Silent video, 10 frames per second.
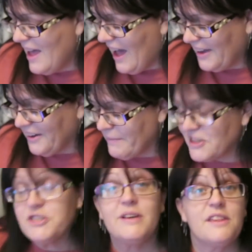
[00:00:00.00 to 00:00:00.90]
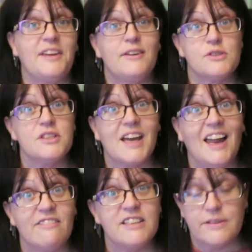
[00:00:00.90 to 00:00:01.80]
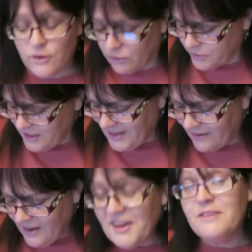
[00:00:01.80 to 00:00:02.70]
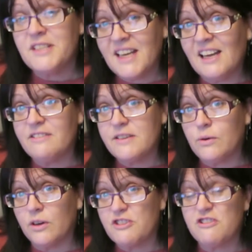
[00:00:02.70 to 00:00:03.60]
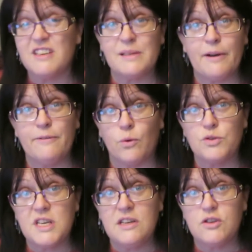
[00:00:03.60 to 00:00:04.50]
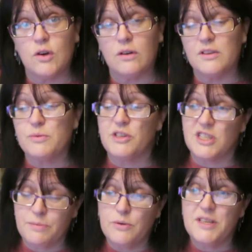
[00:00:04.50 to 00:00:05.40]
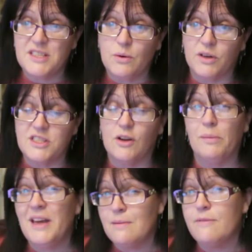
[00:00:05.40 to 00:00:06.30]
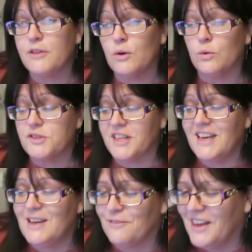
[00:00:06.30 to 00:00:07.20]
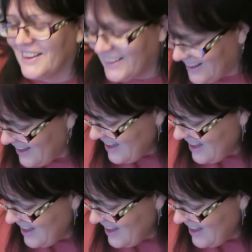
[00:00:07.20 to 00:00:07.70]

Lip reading: And I managed to eat 1,000 calories of quality. And now, 1,000 calories of quality street is about 14 chocolates, which I suppose is quite a lot, but I ate them over the course of the evening.